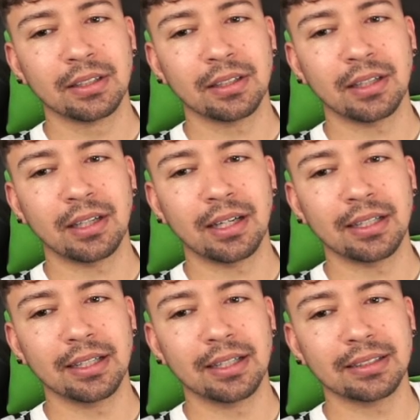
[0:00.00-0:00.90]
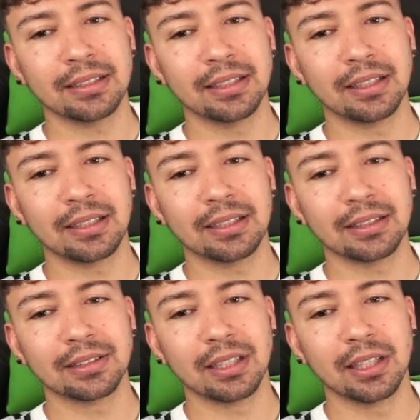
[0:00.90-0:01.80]
Yeah, I
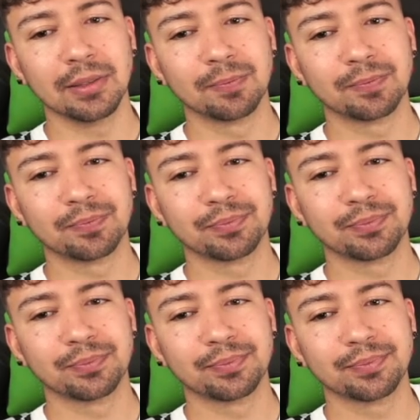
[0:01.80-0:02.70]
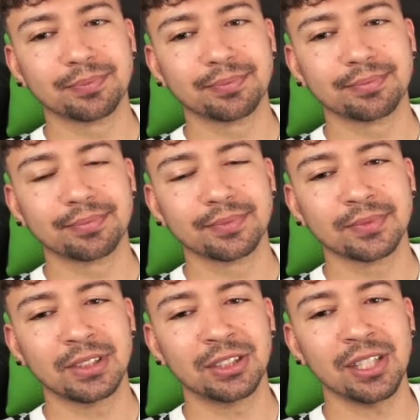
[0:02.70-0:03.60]
think so.
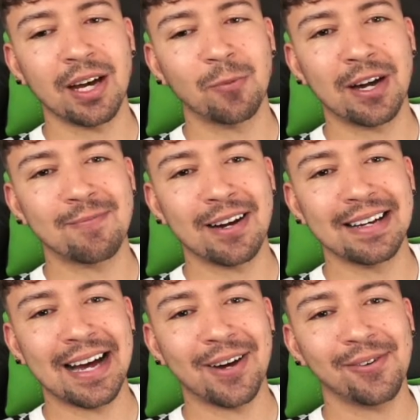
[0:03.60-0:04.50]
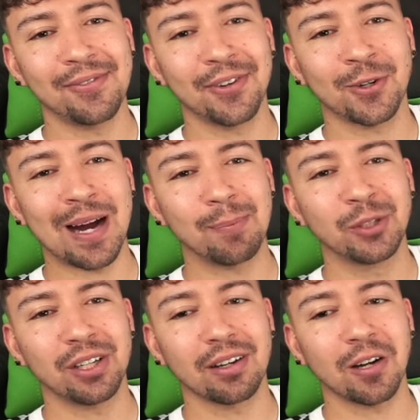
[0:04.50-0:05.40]
The shirt I'm wearing right now, the crab
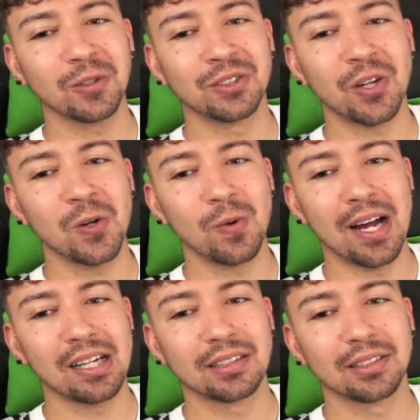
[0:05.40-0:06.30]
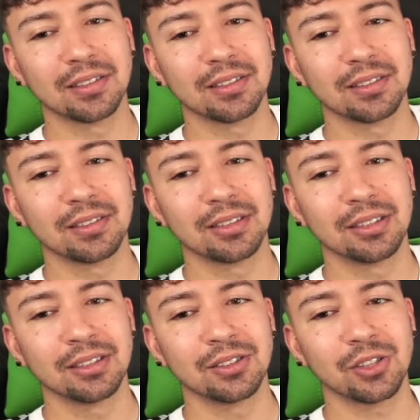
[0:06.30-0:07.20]
shirt, goes nowhere.
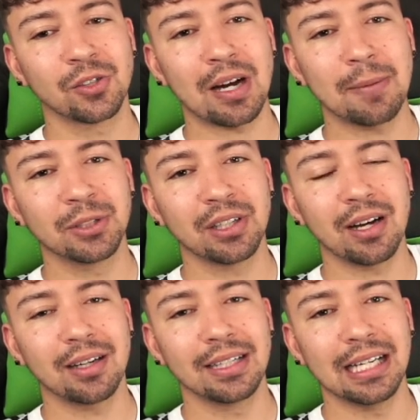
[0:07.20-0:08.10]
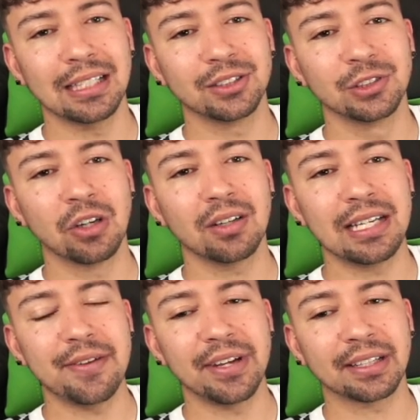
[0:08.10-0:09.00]
The crab shirt is not
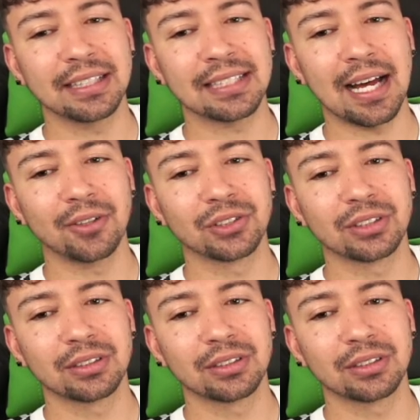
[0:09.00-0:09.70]
leaving this house.